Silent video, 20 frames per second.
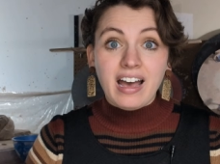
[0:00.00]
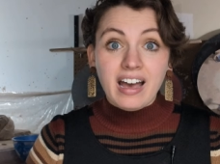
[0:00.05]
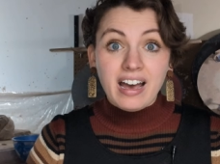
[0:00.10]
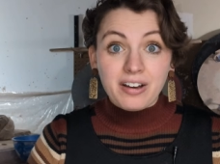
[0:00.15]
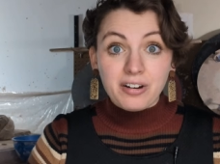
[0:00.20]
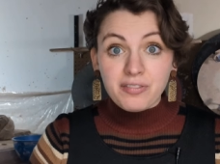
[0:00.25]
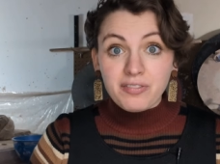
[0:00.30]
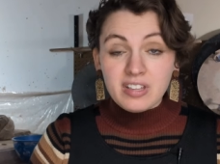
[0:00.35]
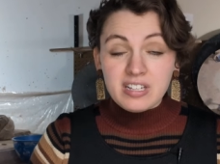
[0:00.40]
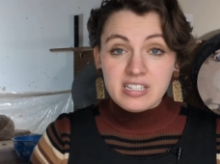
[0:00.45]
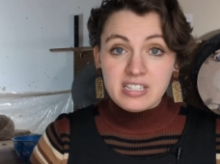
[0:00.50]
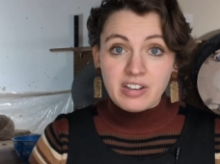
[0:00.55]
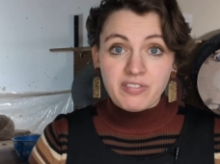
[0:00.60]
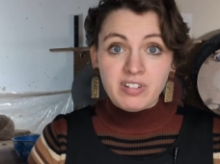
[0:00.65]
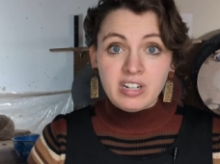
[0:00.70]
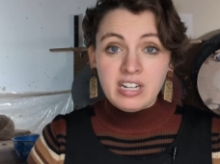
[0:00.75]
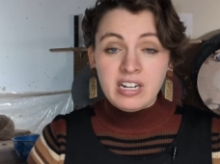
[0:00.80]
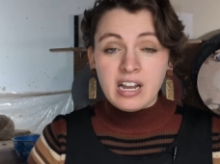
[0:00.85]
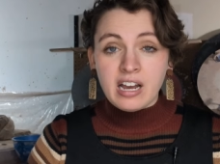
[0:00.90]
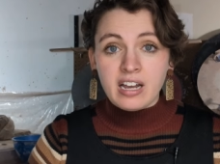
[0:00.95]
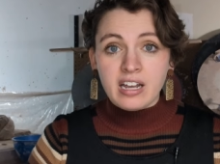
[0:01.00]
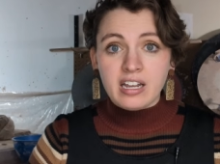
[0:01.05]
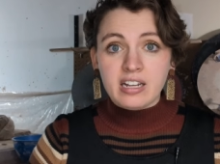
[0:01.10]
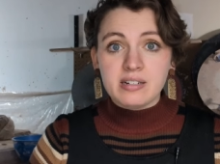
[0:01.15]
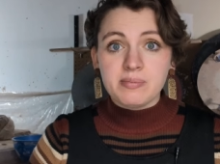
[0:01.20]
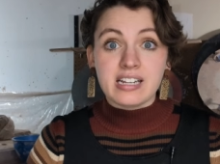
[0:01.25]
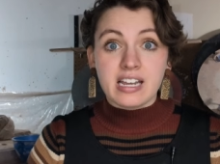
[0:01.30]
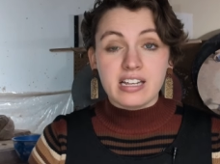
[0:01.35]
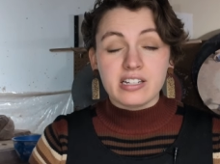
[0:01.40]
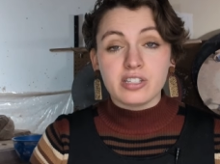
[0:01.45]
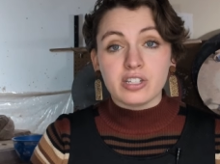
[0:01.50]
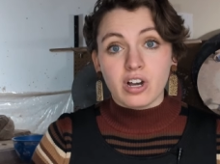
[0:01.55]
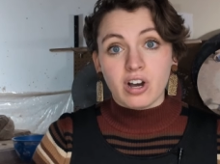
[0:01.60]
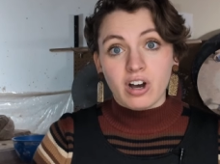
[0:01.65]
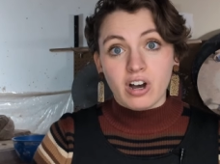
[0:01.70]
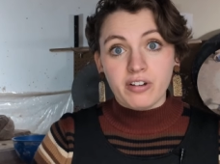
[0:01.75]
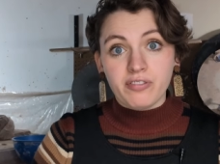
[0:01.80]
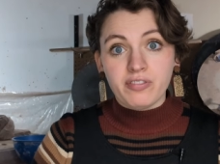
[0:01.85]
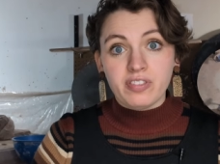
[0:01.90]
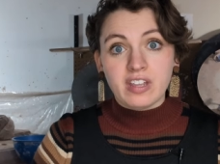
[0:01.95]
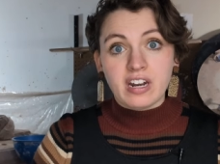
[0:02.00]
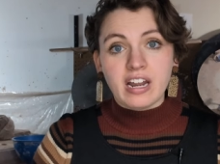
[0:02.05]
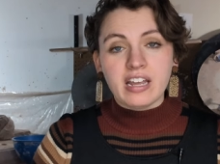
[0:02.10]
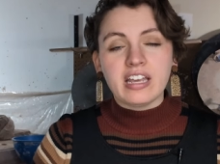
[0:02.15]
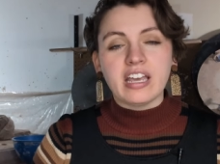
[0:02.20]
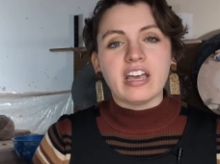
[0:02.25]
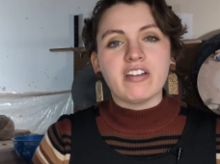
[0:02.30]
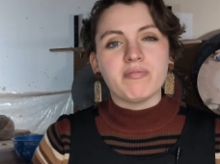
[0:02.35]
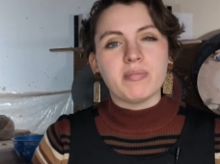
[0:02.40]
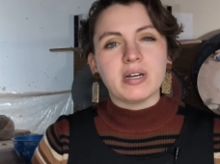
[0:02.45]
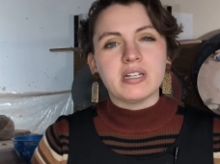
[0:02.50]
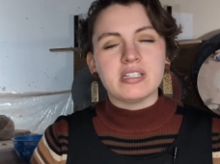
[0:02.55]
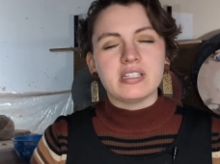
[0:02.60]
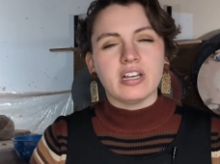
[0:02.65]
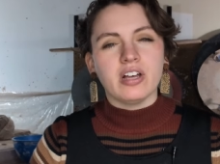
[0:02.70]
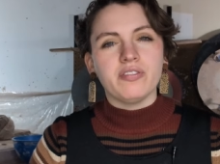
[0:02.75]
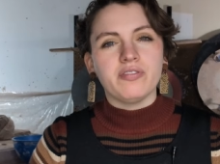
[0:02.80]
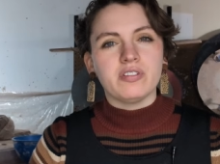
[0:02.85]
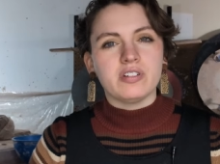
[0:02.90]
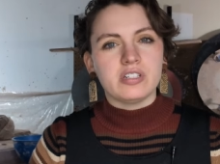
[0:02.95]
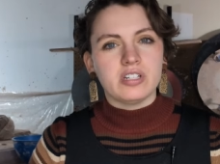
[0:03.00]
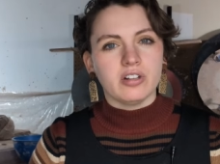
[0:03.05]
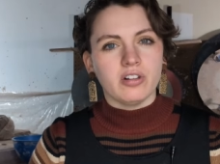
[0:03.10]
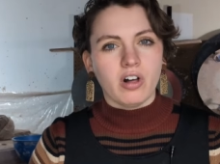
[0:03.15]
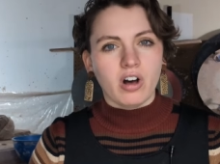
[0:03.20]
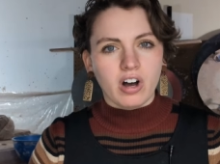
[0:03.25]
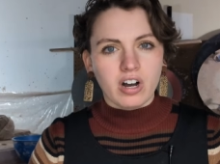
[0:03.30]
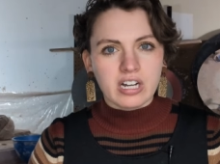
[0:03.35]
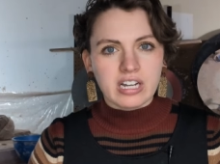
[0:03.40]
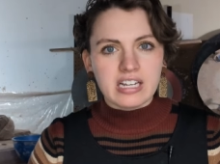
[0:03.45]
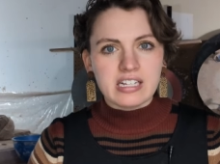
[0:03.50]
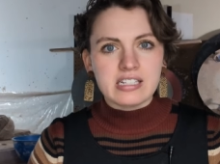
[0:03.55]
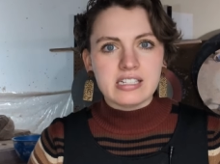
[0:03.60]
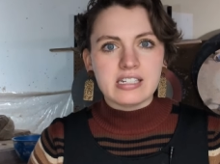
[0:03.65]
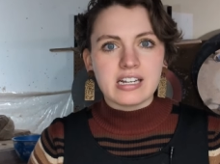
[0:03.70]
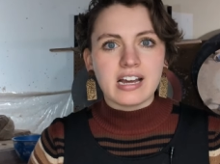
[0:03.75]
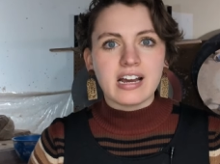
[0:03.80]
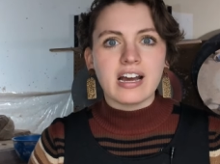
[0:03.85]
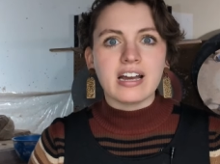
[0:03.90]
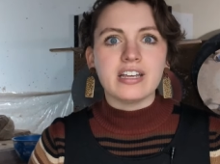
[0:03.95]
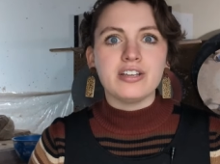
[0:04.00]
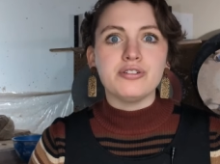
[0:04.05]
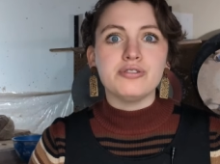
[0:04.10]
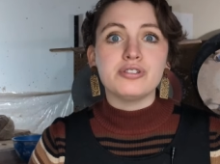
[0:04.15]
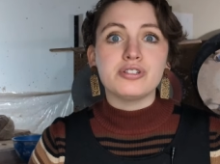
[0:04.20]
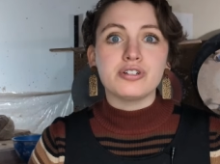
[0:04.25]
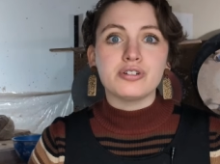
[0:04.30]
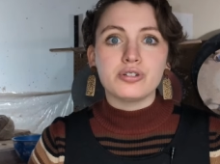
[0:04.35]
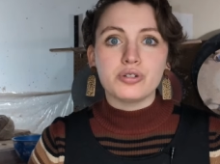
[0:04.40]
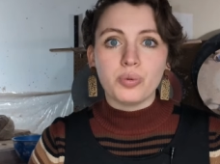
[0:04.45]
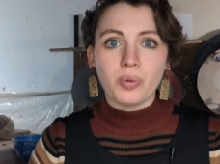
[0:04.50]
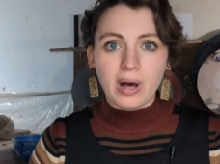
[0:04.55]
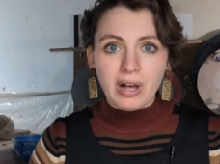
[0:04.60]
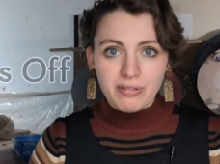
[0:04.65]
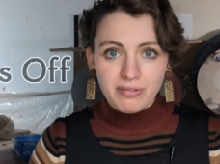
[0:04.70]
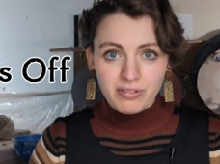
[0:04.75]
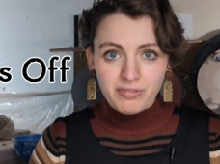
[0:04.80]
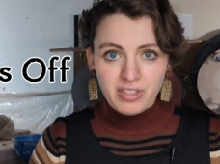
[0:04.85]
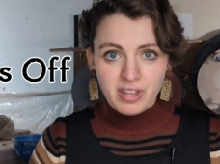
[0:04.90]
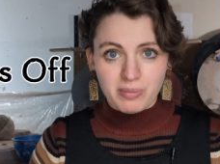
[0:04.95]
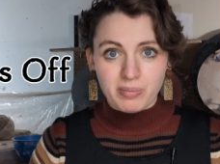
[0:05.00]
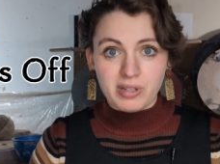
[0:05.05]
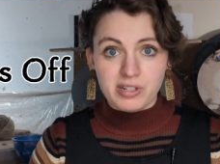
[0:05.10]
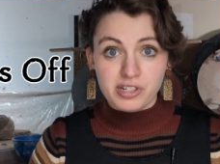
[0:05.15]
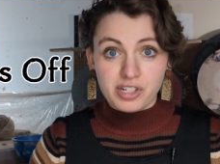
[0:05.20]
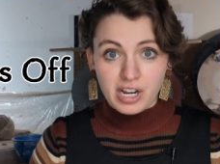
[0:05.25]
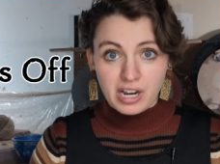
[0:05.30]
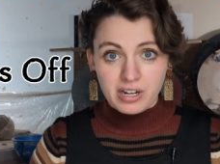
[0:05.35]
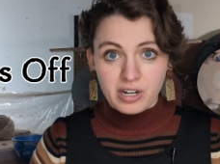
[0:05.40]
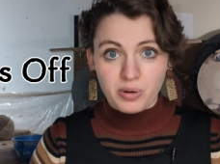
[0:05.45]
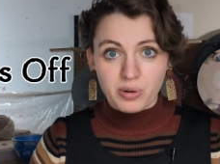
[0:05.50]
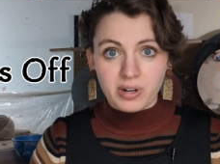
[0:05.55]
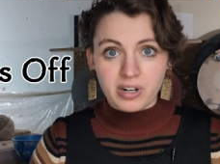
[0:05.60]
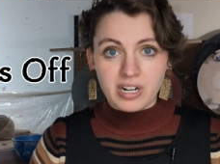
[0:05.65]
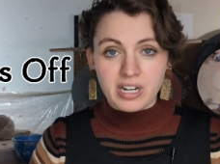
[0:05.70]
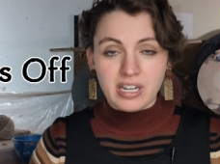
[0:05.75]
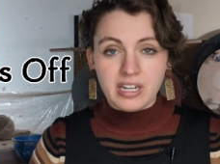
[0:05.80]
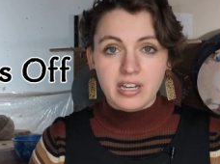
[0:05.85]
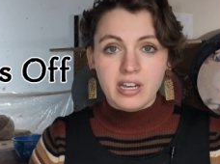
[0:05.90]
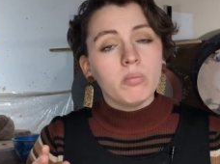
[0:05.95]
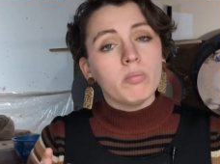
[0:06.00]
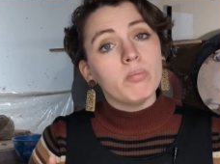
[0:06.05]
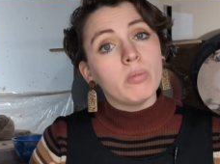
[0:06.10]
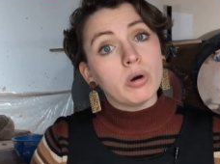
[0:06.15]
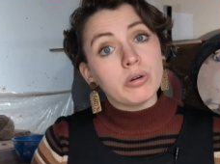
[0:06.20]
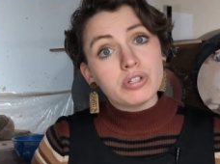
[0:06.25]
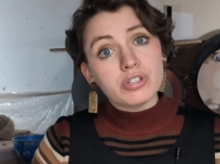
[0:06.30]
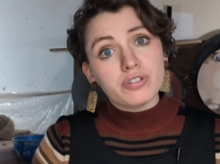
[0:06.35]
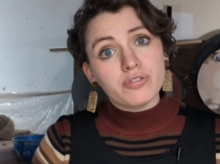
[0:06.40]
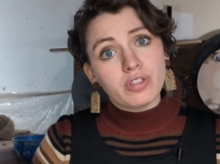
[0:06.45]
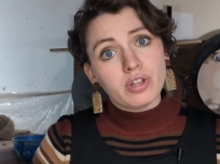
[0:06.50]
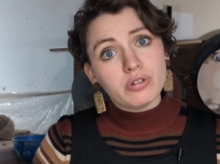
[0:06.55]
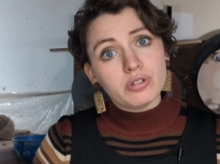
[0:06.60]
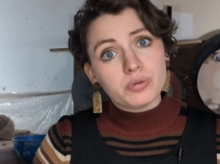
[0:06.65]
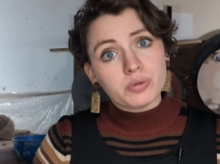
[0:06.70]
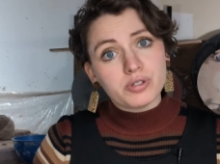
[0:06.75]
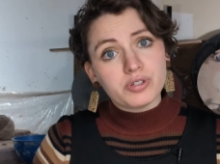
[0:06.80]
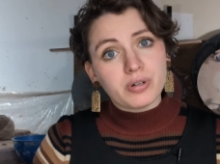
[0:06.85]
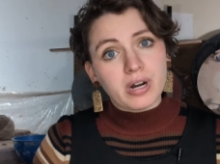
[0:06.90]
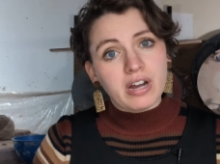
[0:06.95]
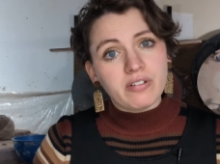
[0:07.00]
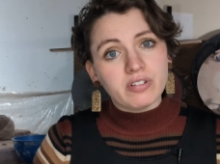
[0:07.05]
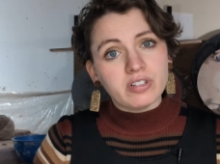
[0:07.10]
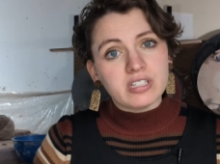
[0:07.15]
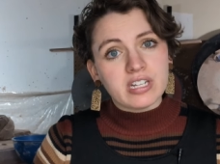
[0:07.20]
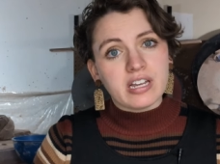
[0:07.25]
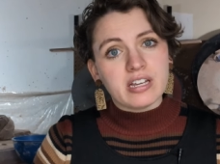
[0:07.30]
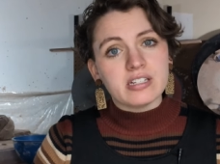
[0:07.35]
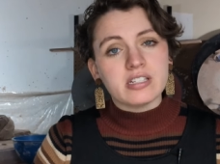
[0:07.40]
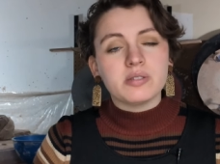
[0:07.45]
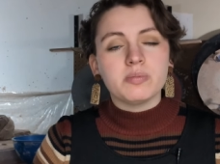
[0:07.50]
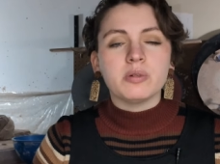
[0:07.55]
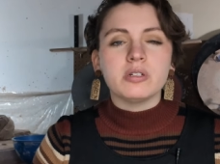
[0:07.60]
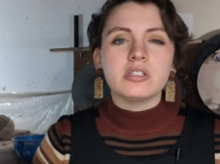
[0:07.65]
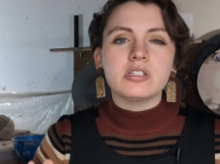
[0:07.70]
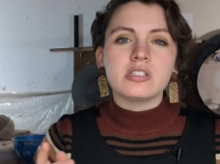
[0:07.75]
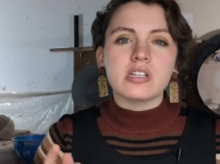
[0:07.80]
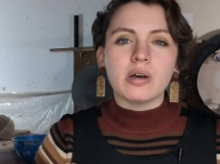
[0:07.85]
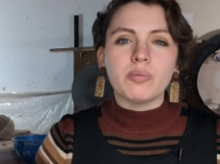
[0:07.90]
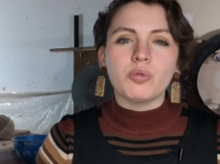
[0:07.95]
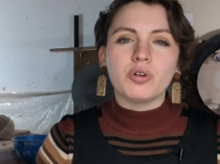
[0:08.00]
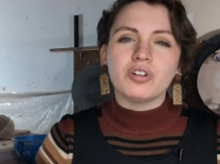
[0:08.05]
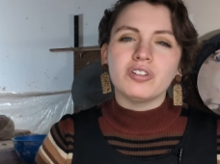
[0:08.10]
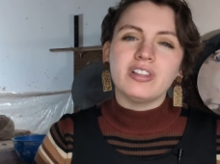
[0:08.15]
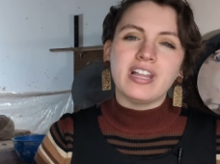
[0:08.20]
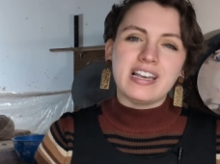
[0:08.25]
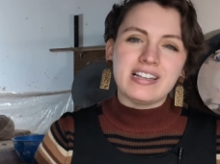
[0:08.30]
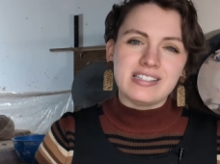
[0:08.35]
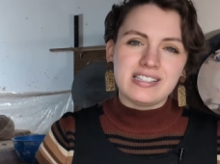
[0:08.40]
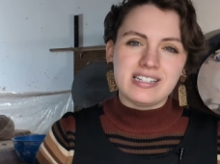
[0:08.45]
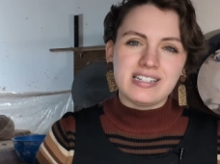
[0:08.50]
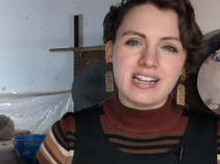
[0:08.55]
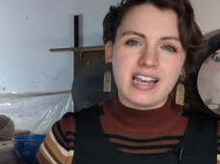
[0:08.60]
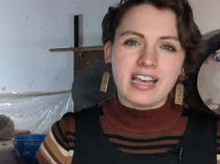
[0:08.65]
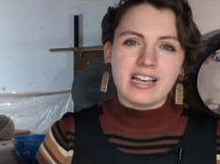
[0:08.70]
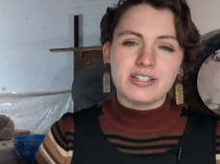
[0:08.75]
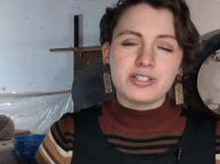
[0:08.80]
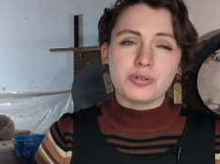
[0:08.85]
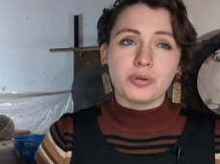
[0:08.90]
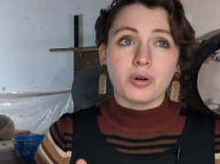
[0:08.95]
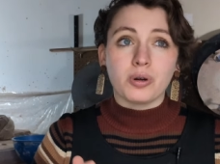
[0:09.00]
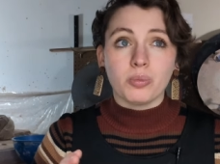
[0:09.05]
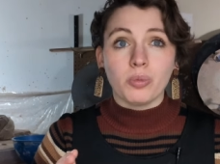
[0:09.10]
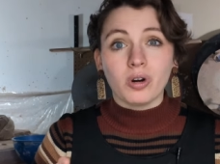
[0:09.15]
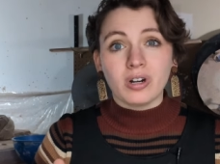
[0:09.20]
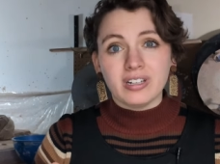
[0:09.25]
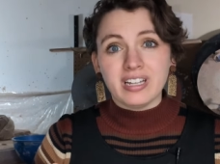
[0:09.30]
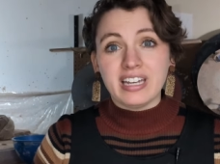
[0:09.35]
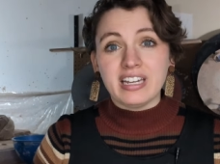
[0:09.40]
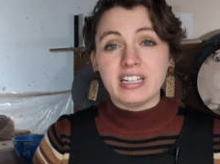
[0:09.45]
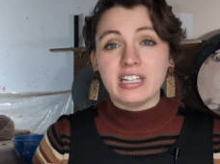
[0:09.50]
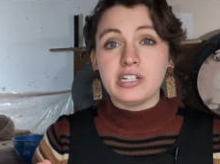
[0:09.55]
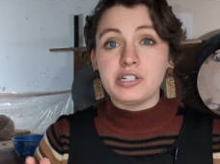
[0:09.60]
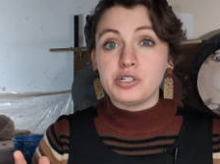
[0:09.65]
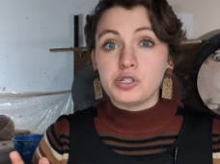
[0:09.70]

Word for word: Out of the seventy-nine days off that I gave myself until August, I used twelve of them in January. Most of those were travel days, but some were lazy days or more likely